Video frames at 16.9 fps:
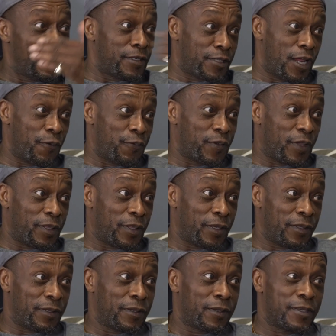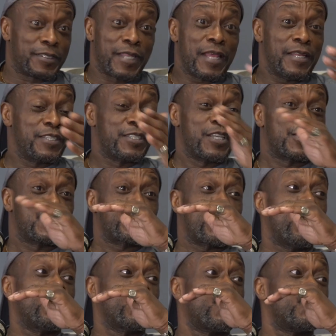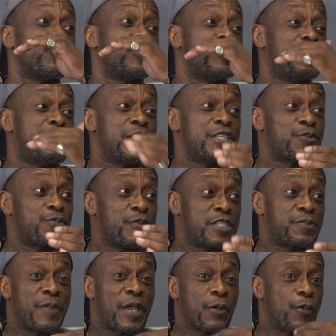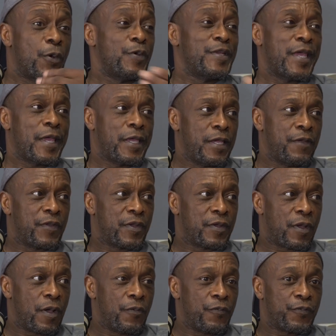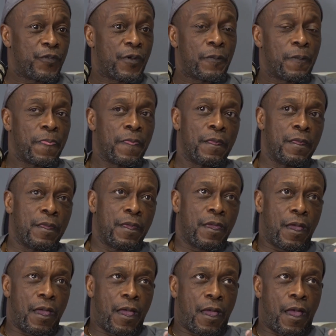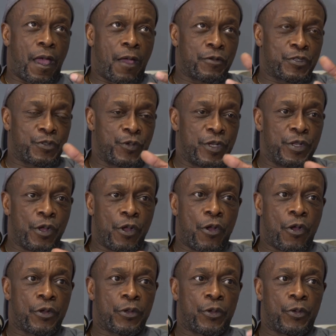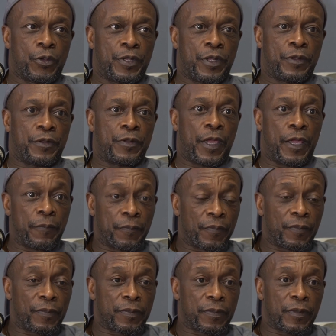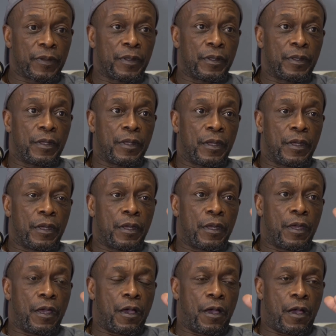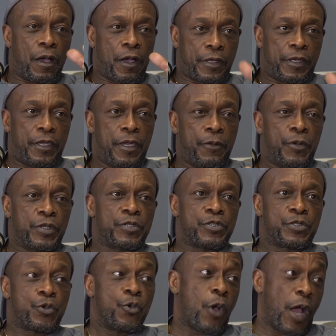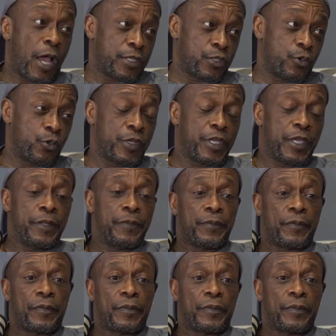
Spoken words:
definitely, because that is just total disrespect. Where would that even come from? I was reading an article the other day. A kid went to school, high school kid,